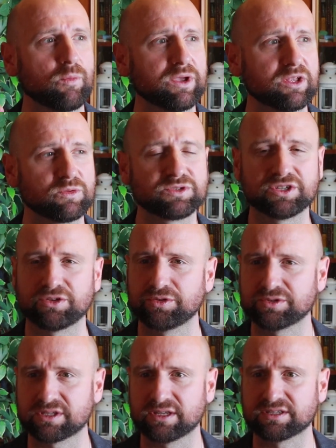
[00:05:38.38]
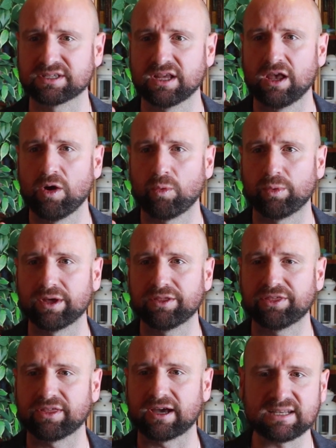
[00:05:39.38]
We can also use this
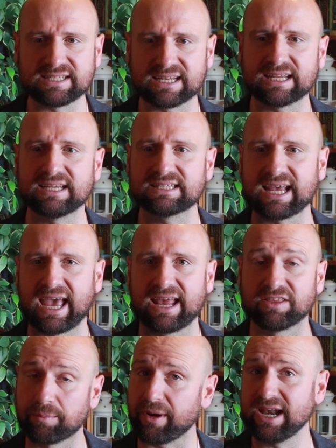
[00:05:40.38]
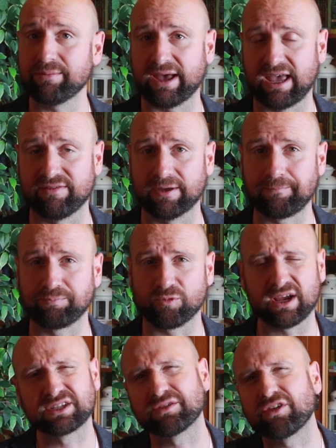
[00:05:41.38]
with techniques and the brain and behavior,
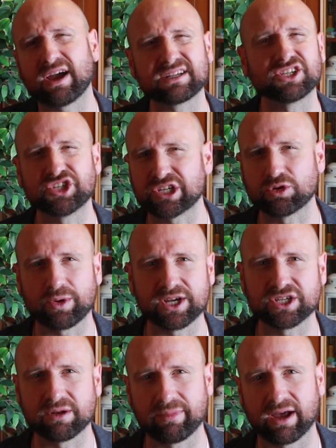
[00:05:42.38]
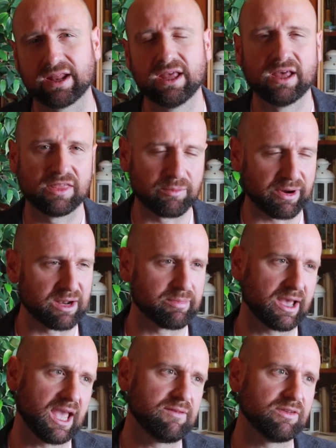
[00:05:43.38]
right? So if you ask a general question about the brain and
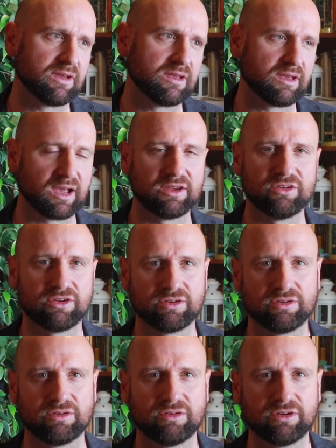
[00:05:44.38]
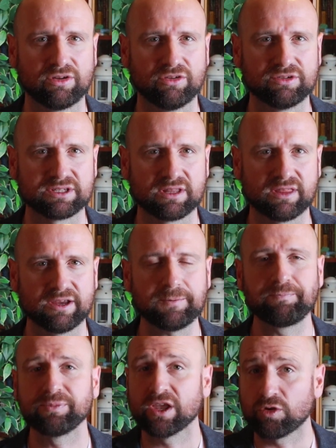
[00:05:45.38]
behavior, you can use it
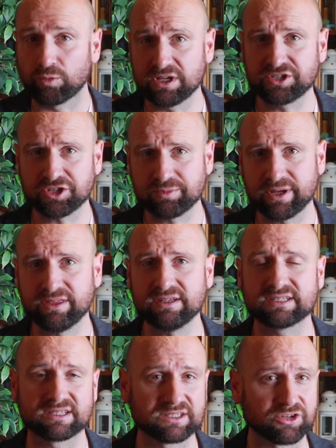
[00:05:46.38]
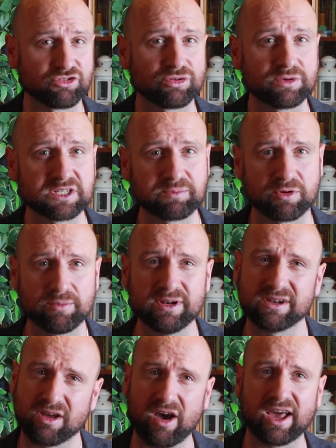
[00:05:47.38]
there. Research methods, this is a true
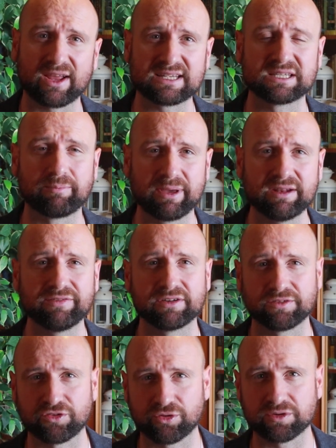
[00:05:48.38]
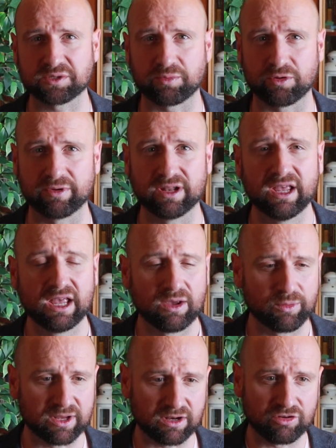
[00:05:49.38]
experiment and highlights the benefit of a true experiment.
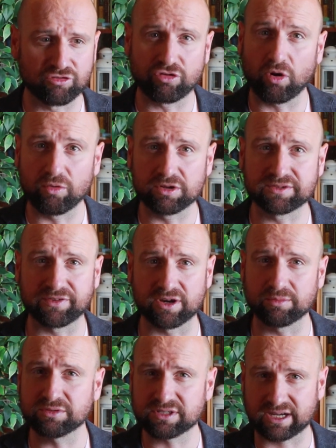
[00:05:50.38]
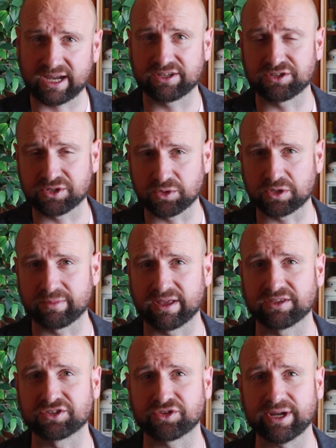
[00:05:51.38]
We can control those variables, like I just talked
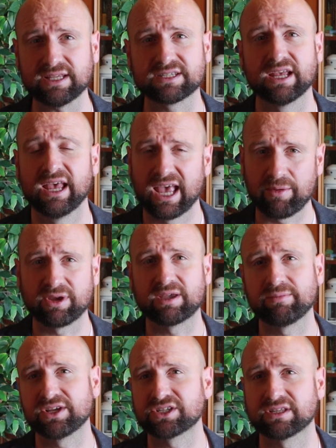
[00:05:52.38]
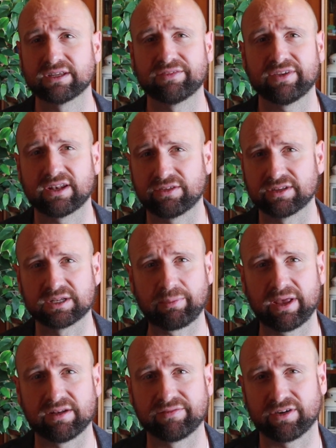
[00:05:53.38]
about the strengths, and we can measure the effect on the
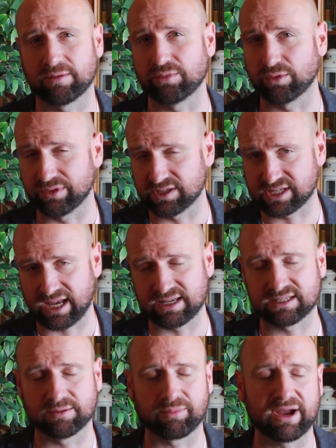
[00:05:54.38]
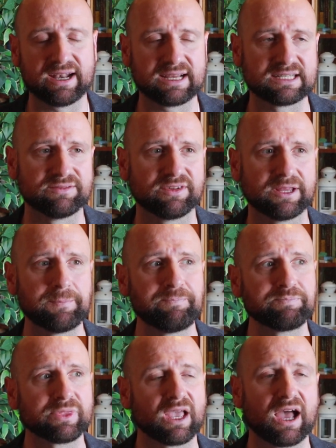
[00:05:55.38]
dependent variable, in this case, the brain activity.
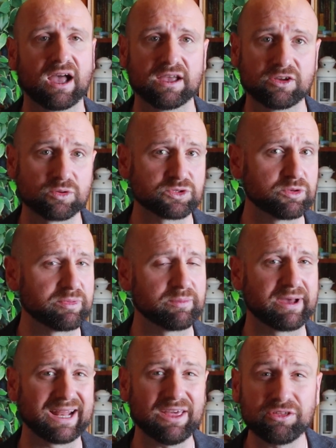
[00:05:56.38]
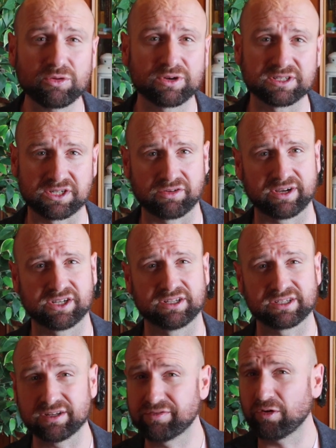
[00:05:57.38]
It could also be about ethical
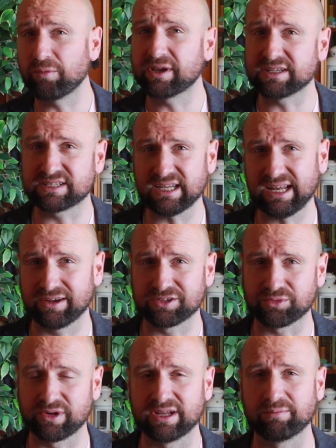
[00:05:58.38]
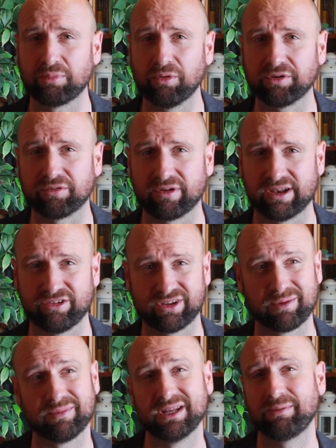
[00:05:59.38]
considerations. Informed consent here is really important, right? You're
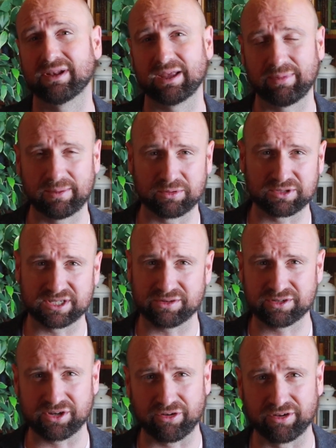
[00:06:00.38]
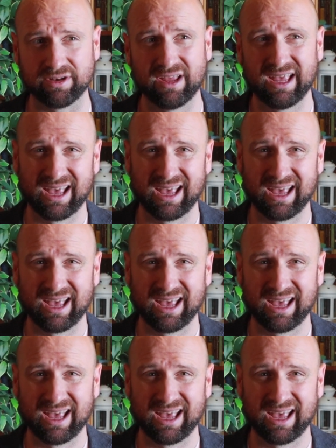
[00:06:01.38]
going to manipulate people's serotonin.